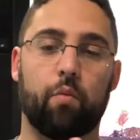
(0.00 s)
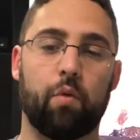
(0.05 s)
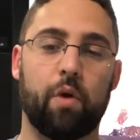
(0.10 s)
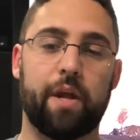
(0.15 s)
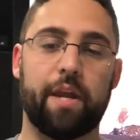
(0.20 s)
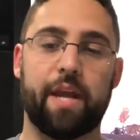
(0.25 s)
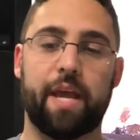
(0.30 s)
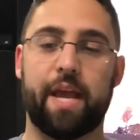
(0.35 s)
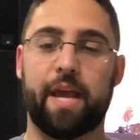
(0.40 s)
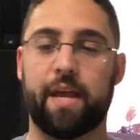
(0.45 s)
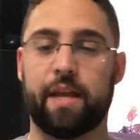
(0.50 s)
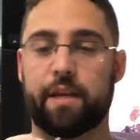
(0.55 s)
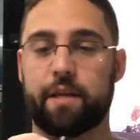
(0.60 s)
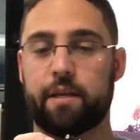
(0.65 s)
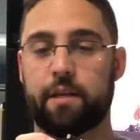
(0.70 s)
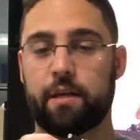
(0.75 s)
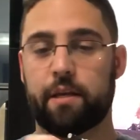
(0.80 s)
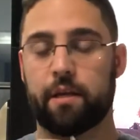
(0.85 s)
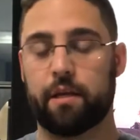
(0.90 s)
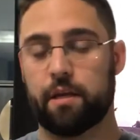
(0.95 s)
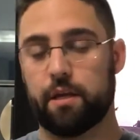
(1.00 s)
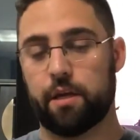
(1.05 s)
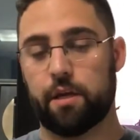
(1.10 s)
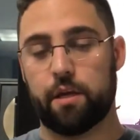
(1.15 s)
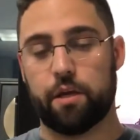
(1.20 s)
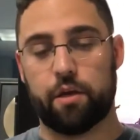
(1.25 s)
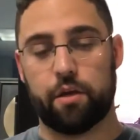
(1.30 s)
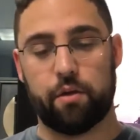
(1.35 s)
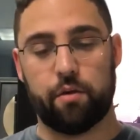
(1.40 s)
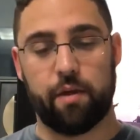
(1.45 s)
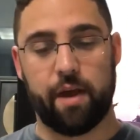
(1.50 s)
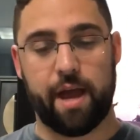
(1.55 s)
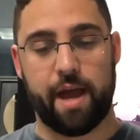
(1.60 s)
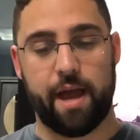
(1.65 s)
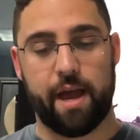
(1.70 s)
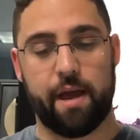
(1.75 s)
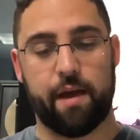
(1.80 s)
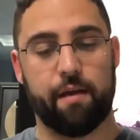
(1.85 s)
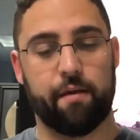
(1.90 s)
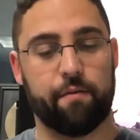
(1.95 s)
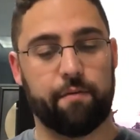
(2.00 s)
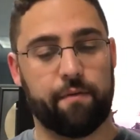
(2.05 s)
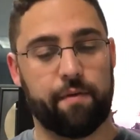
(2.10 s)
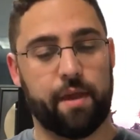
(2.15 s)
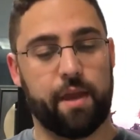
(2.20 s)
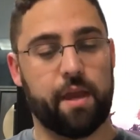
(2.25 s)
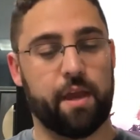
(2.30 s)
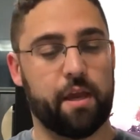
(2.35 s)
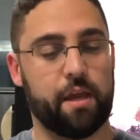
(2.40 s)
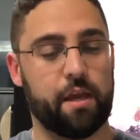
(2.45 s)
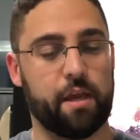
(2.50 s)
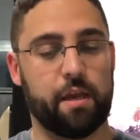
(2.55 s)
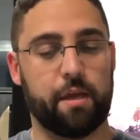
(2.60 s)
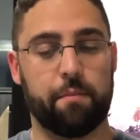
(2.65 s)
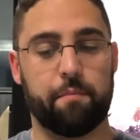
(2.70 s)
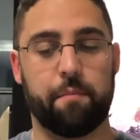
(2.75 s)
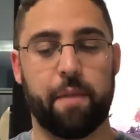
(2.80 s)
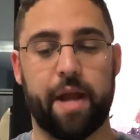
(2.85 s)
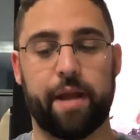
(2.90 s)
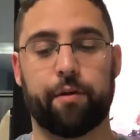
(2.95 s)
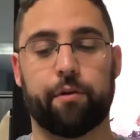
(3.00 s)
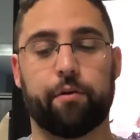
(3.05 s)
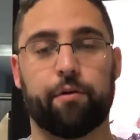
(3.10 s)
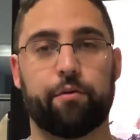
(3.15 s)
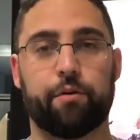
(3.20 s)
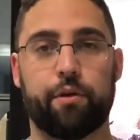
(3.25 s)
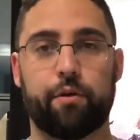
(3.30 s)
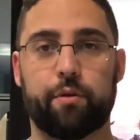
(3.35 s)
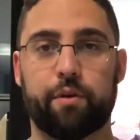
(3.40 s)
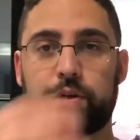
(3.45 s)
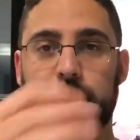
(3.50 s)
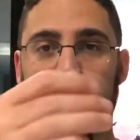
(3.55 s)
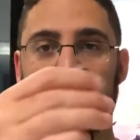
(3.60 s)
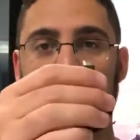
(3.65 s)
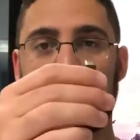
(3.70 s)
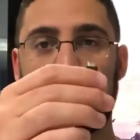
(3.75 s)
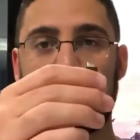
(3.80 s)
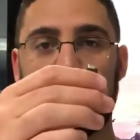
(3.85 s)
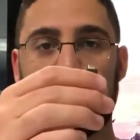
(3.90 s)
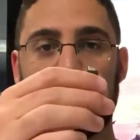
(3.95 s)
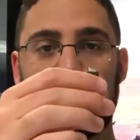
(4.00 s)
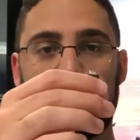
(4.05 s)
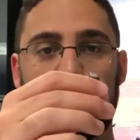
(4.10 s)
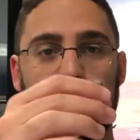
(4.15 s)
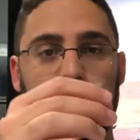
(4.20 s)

one end, you have a micro USB,